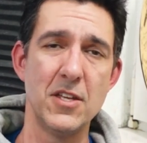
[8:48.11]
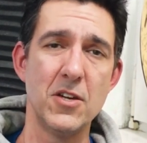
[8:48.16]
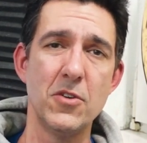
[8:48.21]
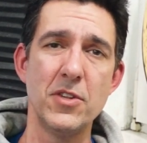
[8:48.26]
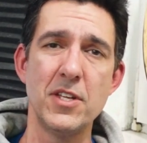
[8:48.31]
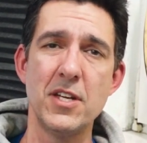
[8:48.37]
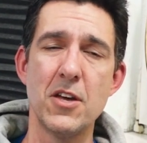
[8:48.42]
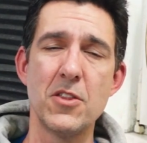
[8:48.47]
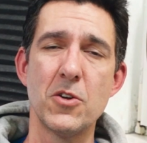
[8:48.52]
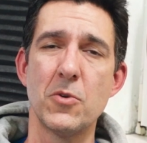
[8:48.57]
The
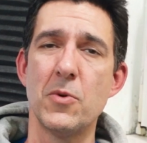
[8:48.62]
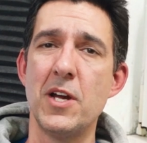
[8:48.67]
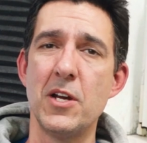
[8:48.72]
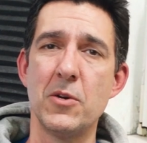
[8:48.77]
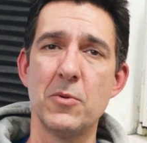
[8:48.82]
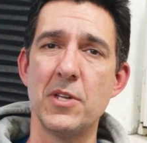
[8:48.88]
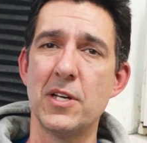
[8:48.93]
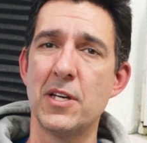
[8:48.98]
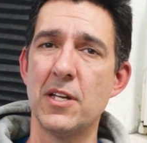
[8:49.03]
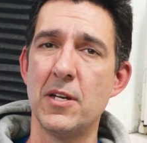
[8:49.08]
only other way
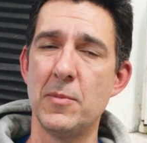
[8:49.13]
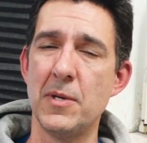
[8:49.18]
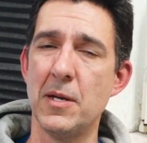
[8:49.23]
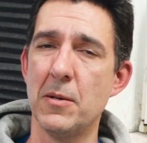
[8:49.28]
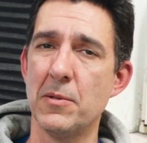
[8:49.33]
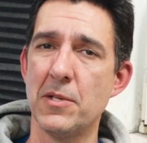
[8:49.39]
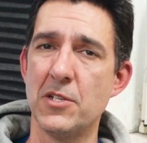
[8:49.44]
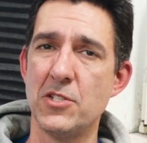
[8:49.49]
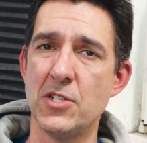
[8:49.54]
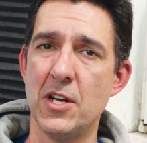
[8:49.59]
you're really going to be
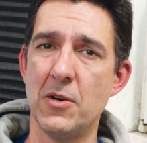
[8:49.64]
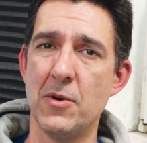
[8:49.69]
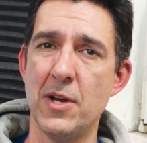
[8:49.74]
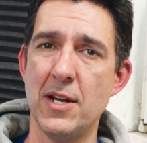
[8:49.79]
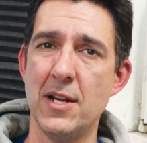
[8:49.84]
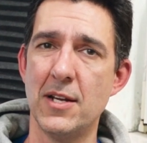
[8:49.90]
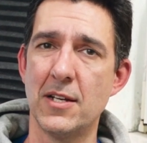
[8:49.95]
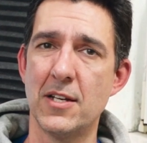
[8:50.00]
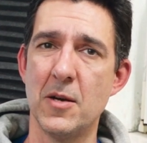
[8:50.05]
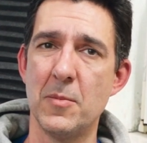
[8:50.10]
able to
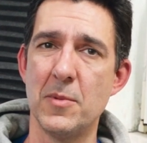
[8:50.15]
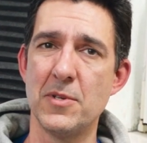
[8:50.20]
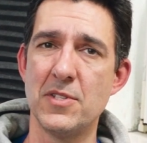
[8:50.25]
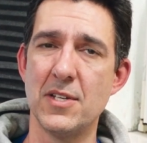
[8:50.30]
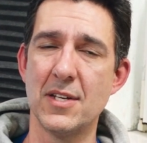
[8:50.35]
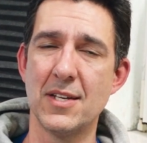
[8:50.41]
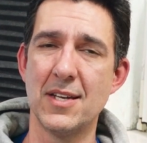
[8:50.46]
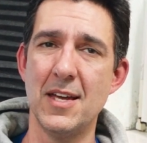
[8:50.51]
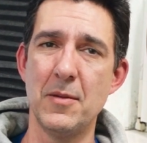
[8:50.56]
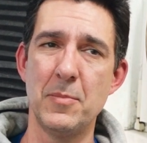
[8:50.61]
generate income is
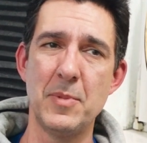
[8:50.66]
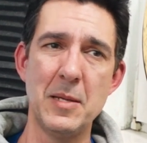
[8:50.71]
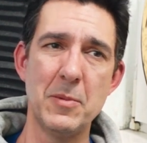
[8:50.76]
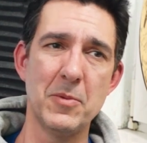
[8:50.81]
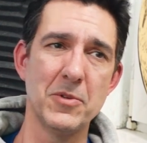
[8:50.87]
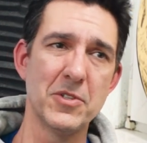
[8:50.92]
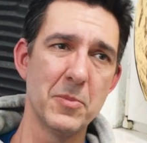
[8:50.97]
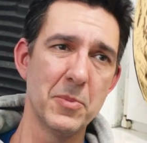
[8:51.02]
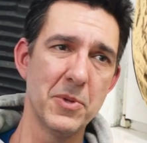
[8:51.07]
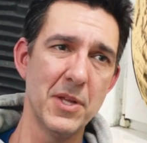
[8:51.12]
to get
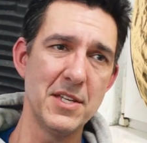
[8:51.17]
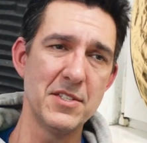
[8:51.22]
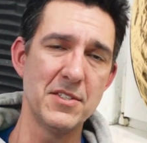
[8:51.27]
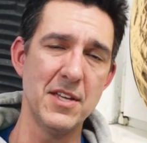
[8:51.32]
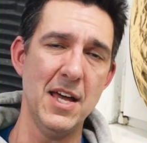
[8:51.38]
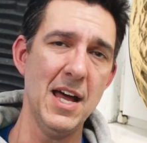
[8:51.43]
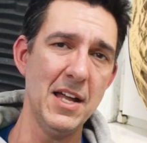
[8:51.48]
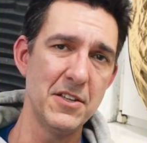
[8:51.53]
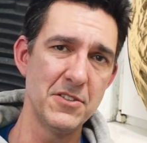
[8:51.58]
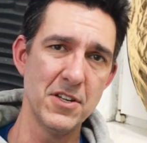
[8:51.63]
people to place
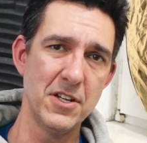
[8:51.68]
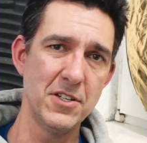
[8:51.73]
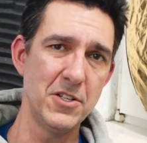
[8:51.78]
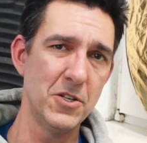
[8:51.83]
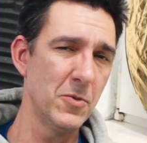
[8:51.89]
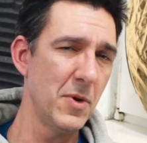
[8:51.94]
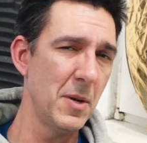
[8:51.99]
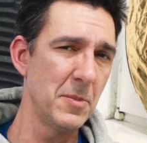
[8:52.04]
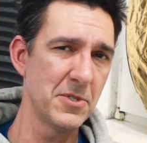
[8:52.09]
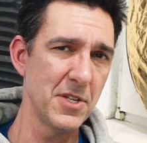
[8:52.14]
ads on
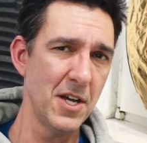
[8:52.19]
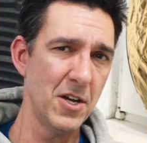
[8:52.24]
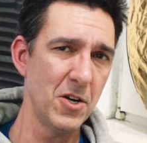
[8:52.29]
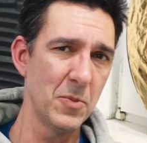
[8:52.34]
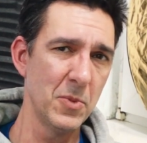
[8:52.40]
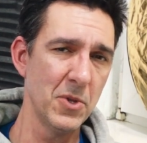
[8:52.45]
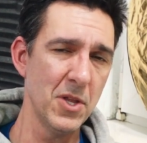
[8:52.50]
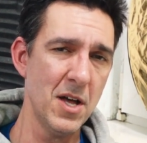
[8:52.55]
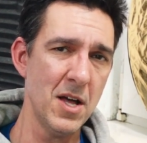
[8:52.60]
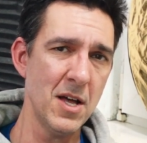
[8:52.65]
your website
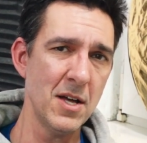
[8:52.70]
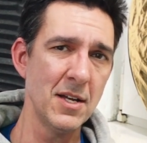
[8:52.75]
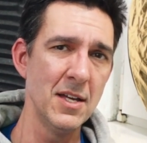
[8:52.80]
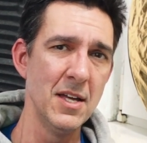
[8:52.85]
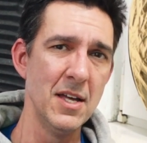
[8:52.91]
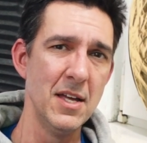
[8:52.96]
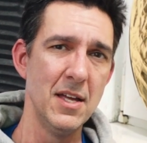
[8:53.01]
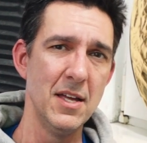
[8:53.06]
or blog.